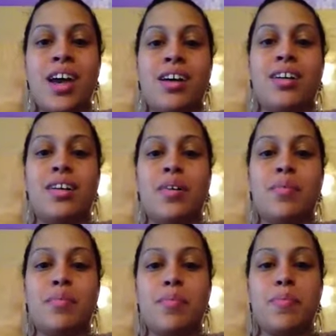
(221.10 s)

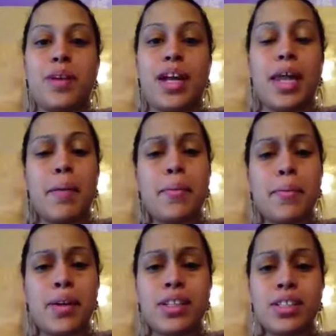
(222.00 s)
um,
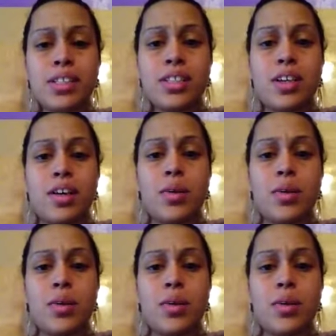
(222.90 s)
collaboration.